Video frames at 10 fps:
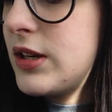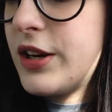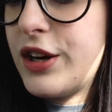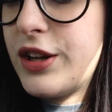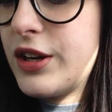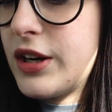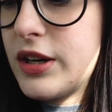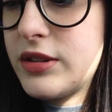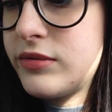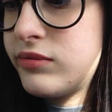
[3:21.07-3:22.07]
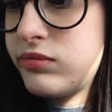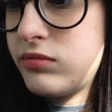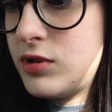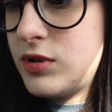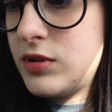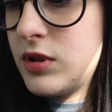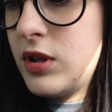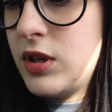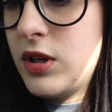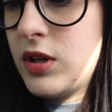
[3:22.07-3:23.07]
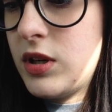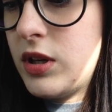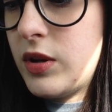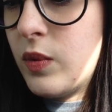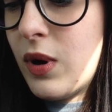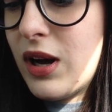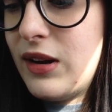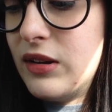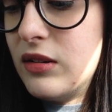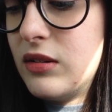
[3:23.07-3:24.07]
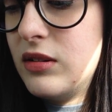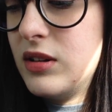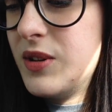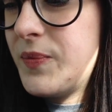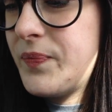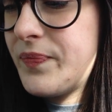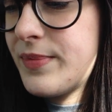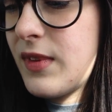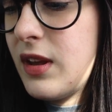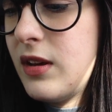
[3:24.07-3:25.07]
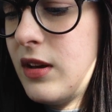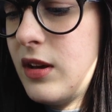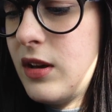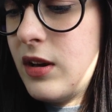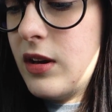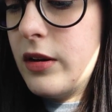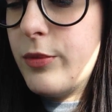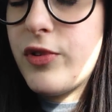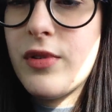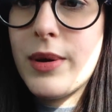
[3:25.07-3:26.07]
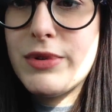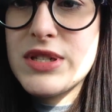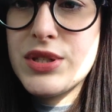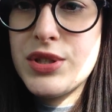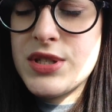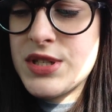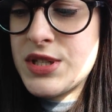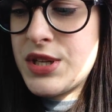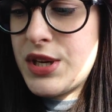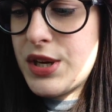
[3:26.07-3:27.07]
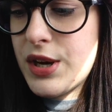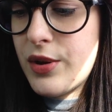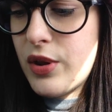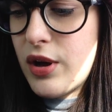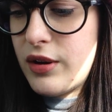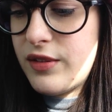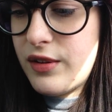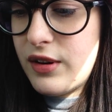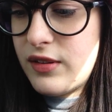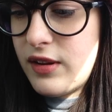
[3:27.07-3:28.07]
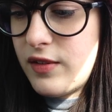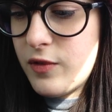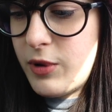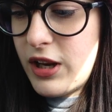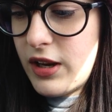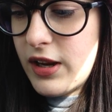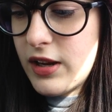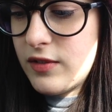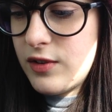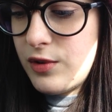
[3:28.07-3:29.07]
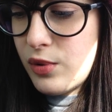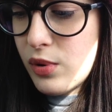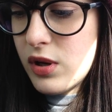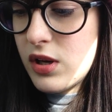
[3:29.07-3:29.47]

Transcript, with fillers: another good while, um, so I'm just gonna see how long it's gonna take for me to get to.